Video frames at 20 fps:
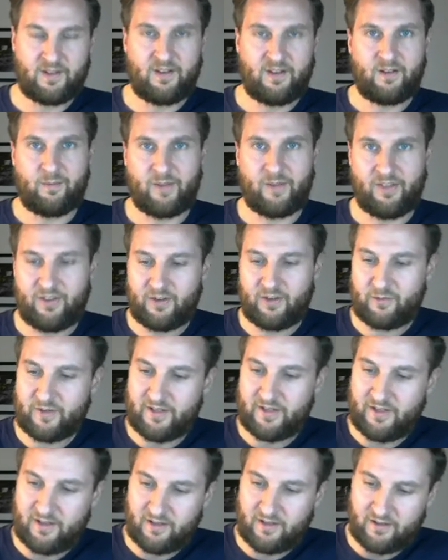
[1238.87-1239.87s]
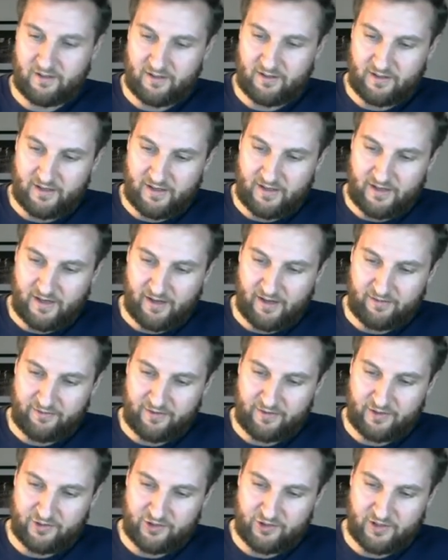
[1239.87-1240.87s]
My third one here, again, I have
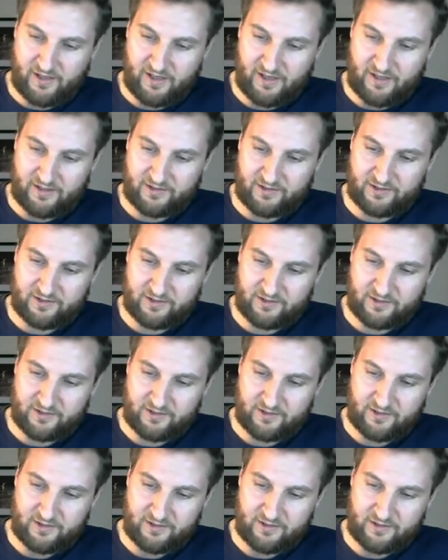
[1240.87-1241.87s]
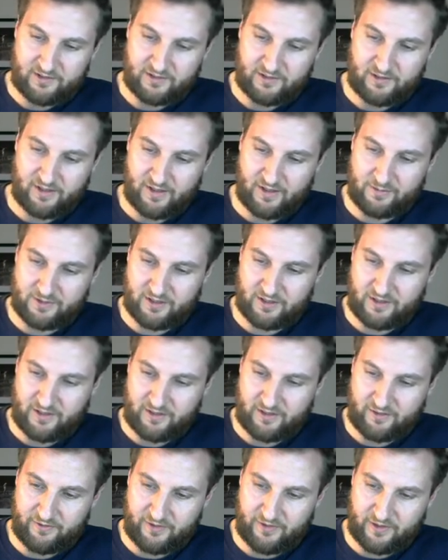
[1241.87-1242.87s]
function x times
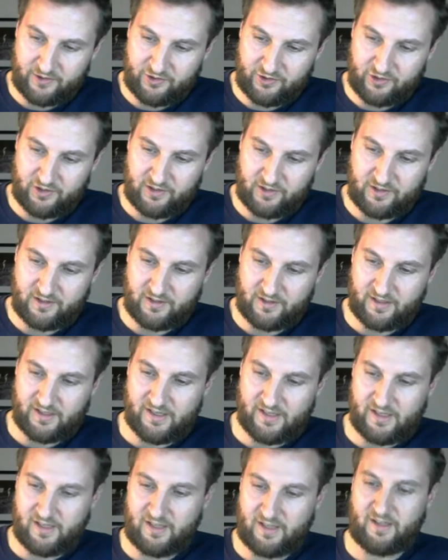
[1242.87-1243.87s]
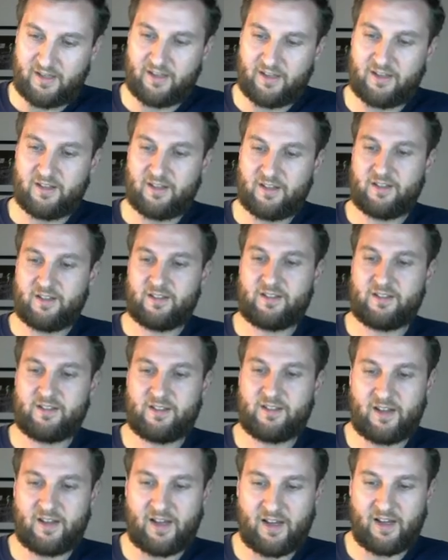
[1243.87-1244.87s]
another function e
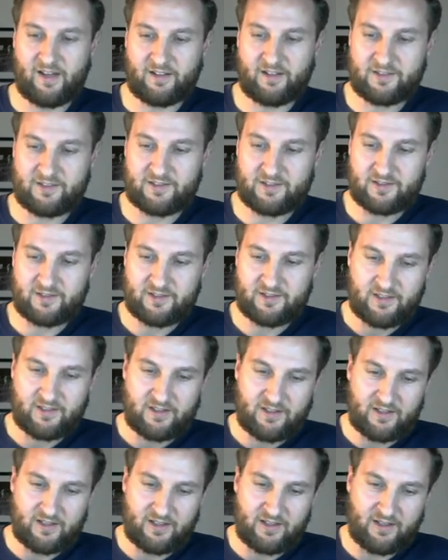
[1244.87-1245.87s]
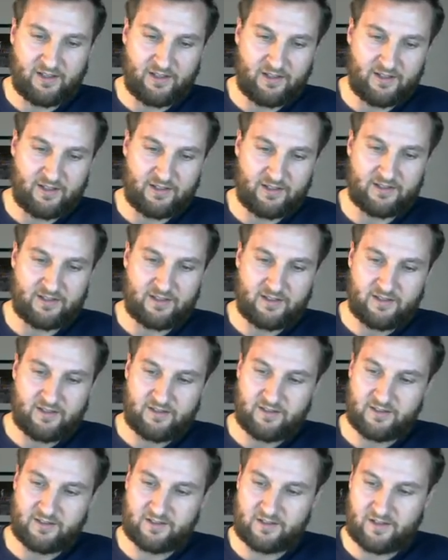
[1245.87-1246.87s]
to the x. And
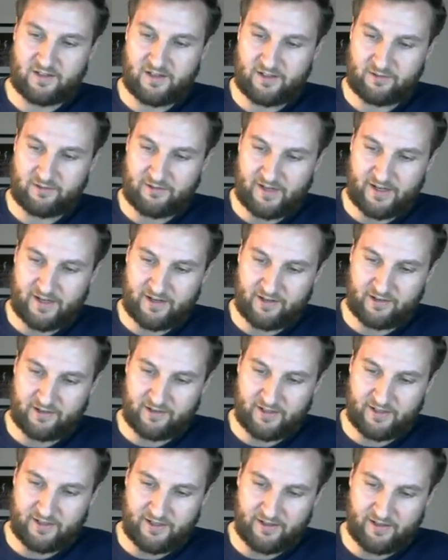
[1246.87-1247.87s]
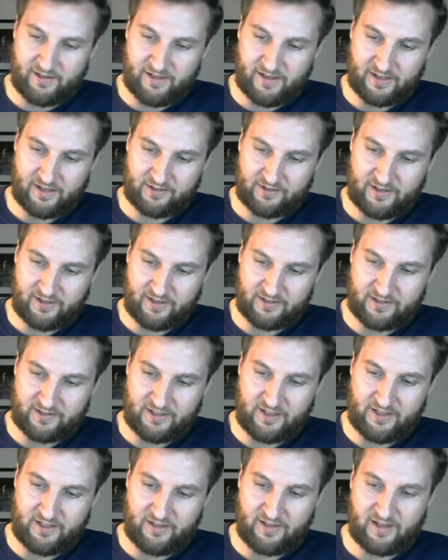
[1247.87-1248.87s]
it's not a regular e to the x, right? It's
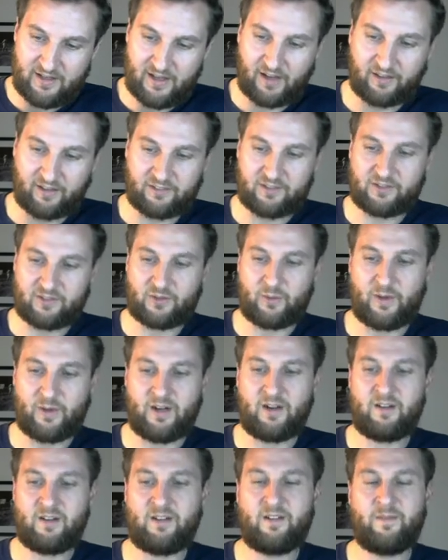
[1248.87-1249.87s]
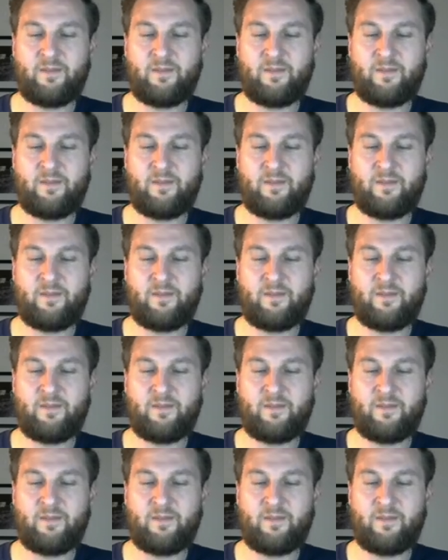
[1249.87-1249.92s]
e to the x squared.